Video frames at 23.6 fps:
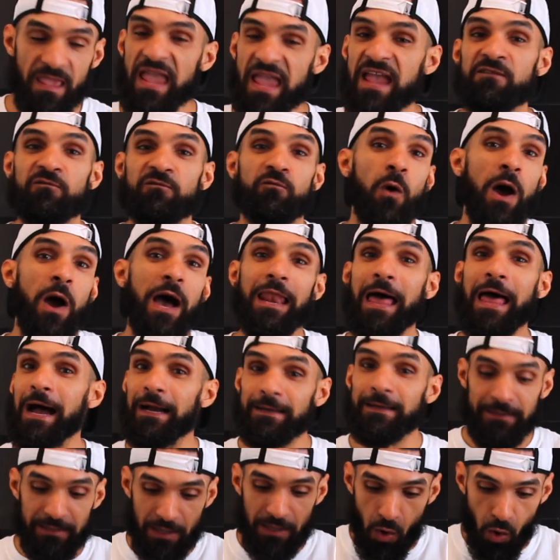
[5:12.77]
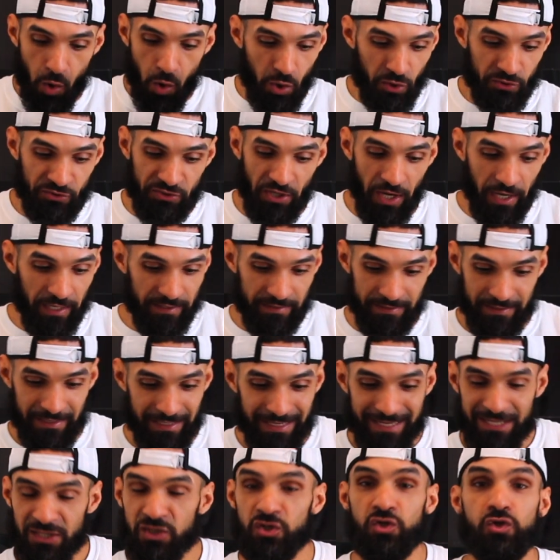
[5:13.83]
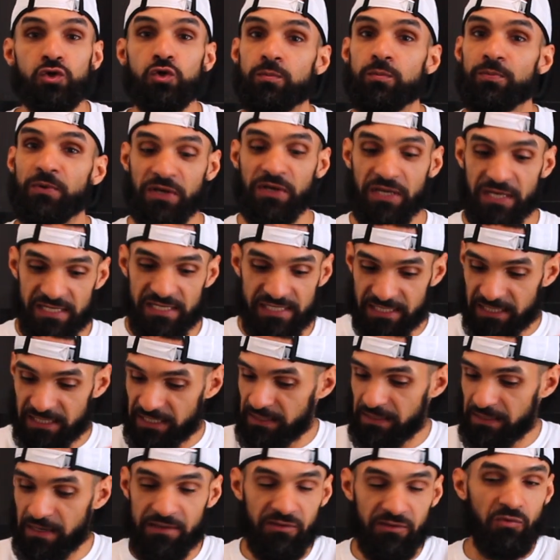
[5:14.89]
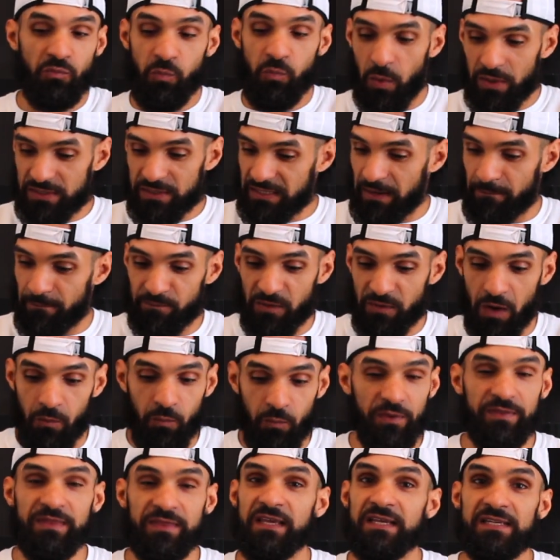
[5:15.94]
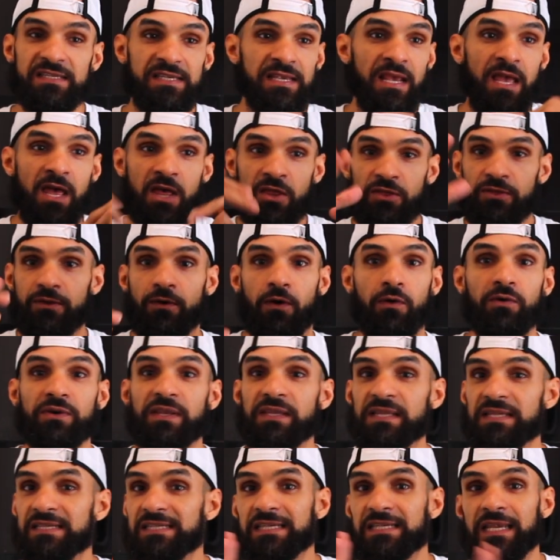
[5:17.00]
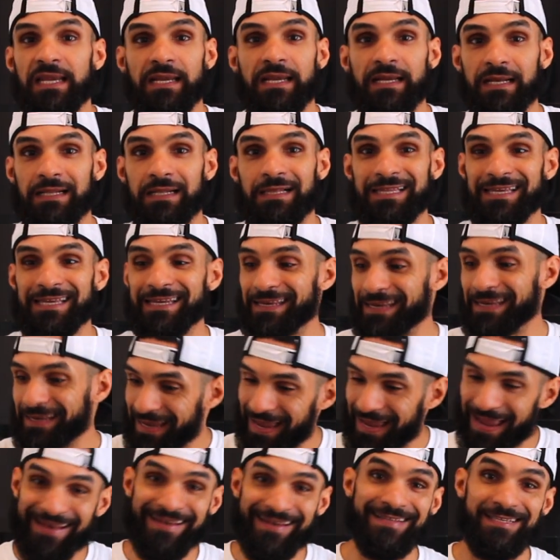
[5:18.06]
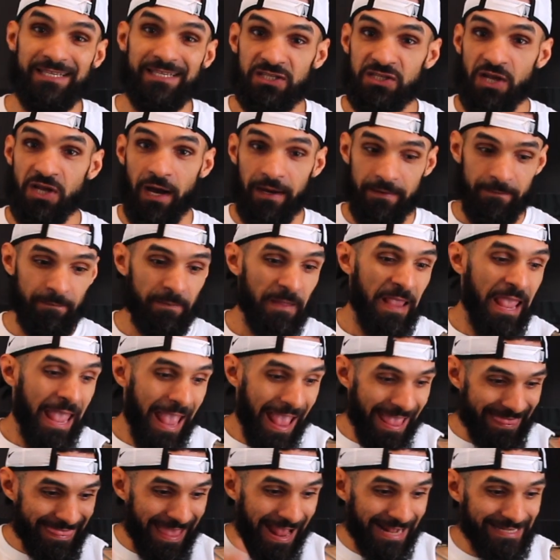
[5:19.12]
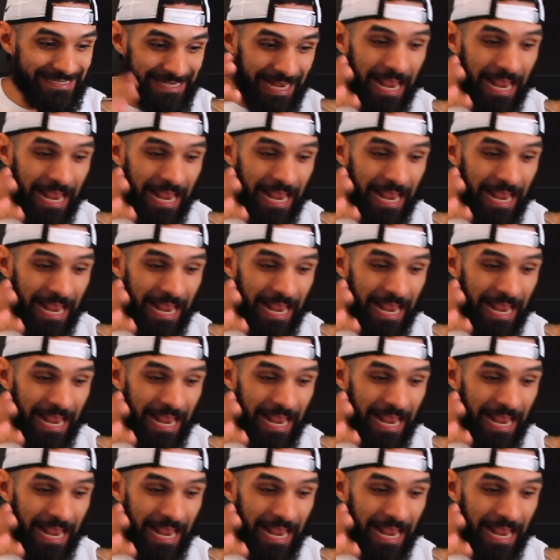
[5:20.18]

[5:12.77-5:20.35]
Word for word: And voila, all done. Super easy. Once I'm done with this, throw it in the sink, clean it, and it's done. And that's